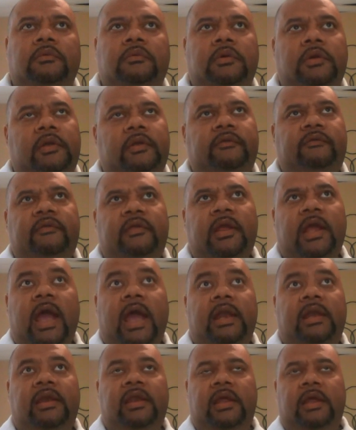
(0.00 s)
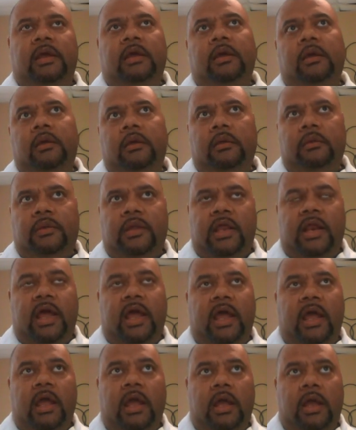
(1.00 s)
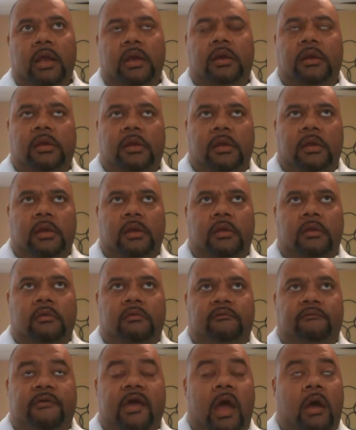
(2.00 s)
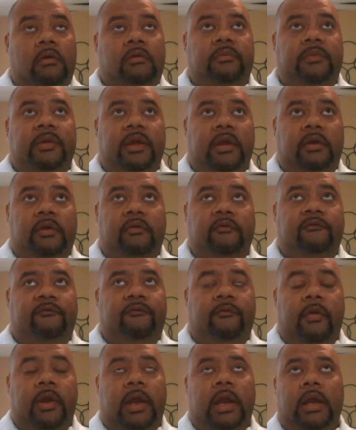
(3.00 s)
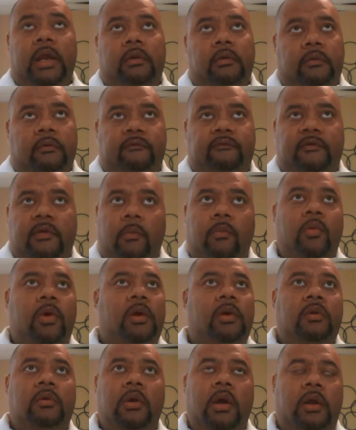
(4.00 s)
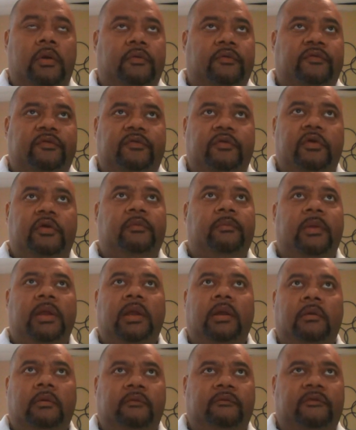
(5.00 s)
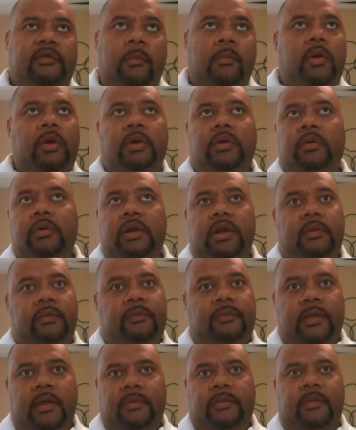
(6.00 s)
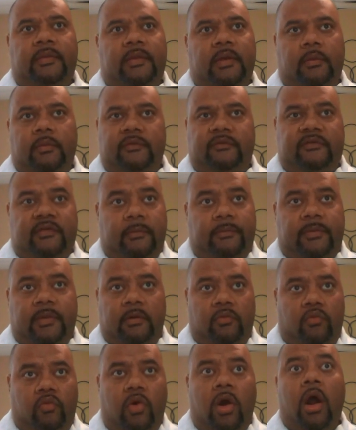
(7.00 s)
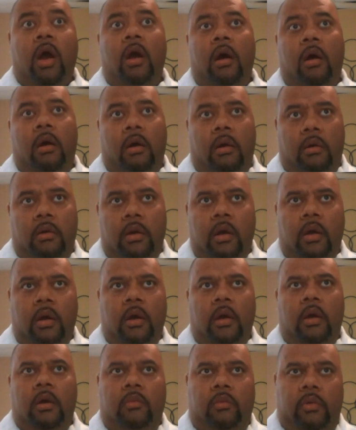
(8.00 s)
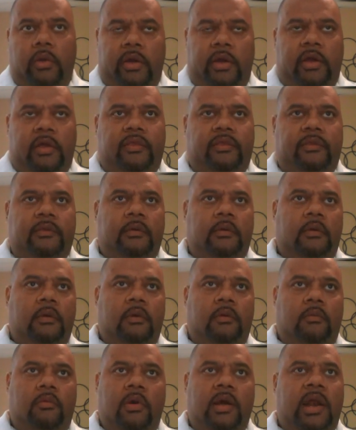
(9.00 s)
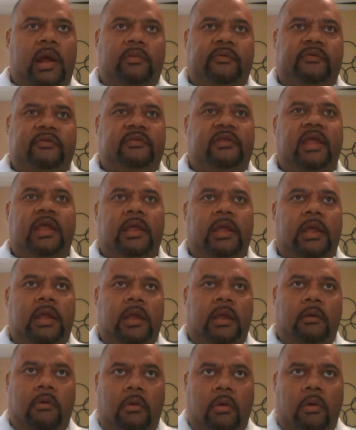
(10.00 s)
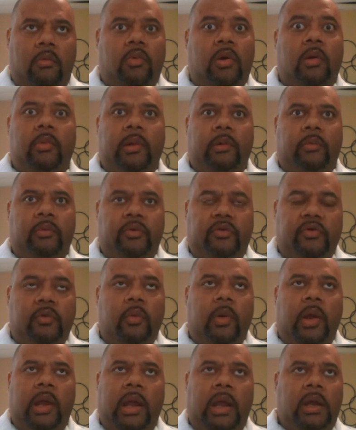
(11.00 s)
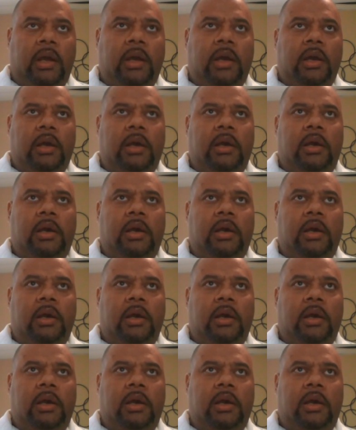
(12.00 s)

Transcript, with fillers: was the idea that I had found me a new friend or someone who understood me or someone who didn't think that there was something wrong with what I was thinking or what we were doing